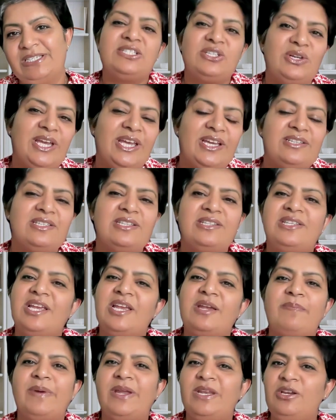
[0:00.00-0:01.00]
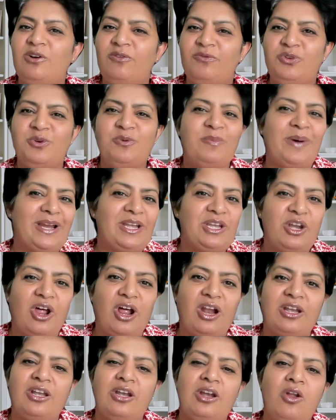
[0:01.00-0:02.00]
So here's the thing, many of you might
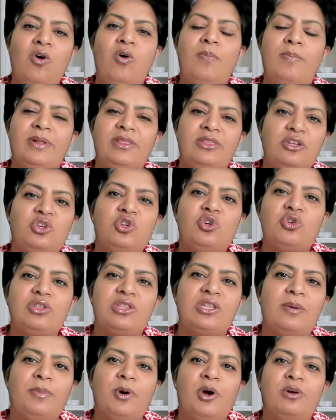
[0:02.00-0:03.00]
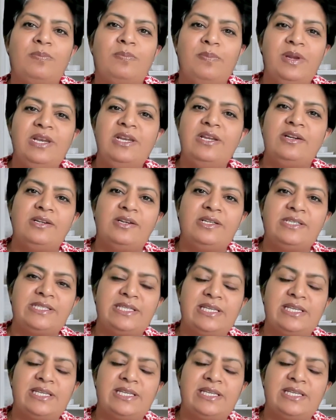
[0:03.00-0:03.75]
not know, but the truth about millionaires